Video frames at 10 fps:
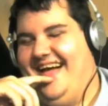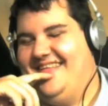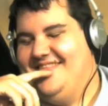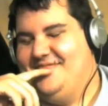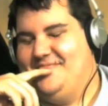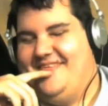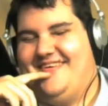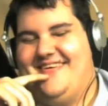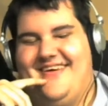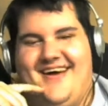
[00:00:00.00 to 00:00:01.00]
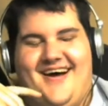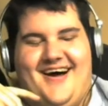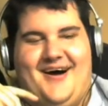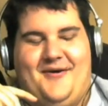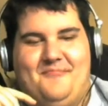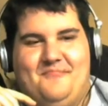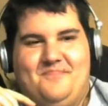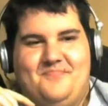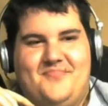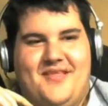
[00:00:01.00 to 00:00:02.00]
Yeah, a little bit. Um,
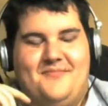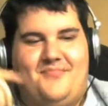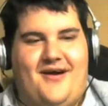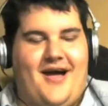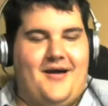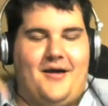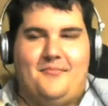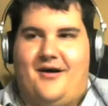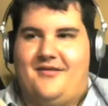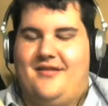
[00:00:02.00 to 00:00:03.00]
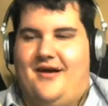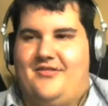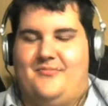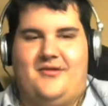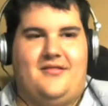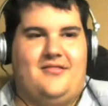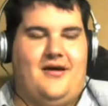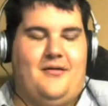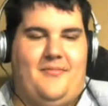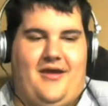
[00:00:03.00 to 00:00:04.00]
but I, am on uh, the mid,
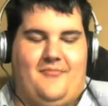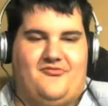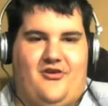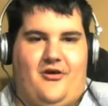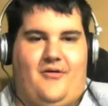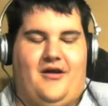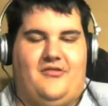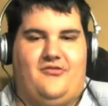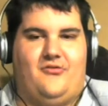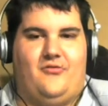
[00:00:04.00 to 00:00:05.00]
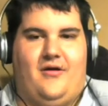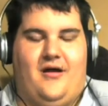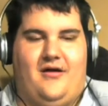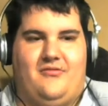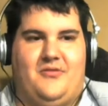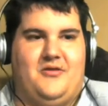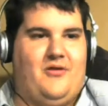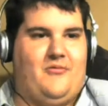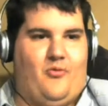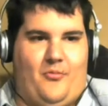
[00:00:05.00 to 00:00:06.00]
the Mayhem show. I do uh, the
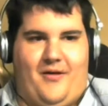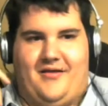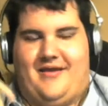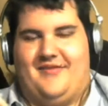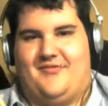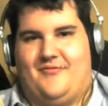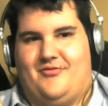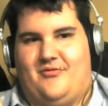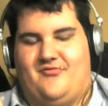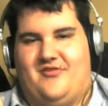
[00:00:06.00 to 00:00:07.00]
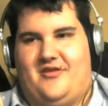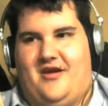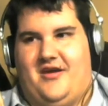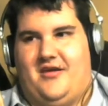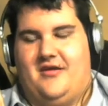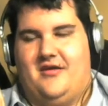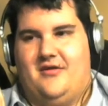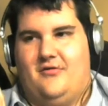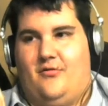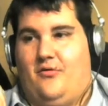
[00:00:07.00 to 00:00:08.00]
midweek war podcast every Thursday night,
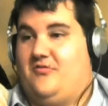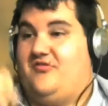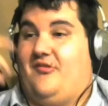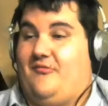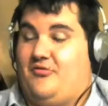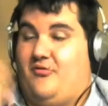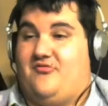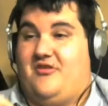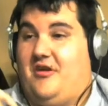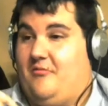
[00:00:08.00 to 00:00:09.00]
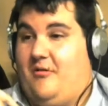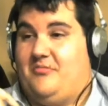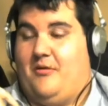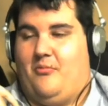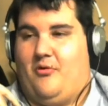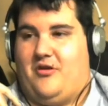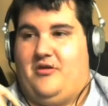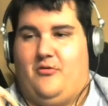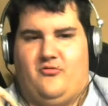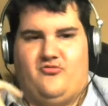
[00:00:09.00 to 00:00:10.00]
or at least every Thursday night where I'm not
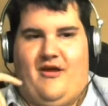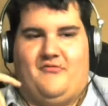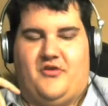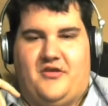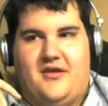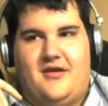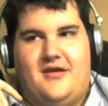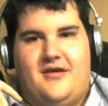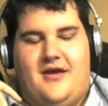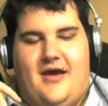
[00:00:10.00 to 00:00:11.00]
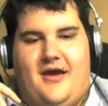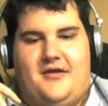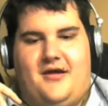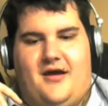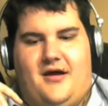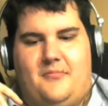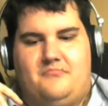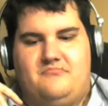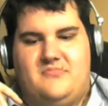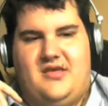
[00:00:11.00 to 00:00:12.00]
working or traveling. And
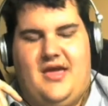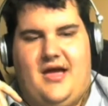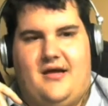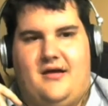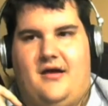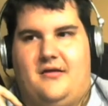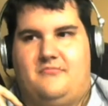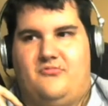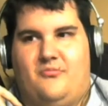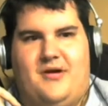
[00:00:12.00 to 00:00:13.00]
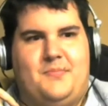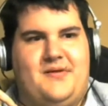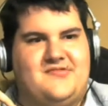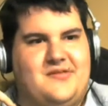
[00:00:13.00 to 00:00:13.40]
um, yeah, uh, there might be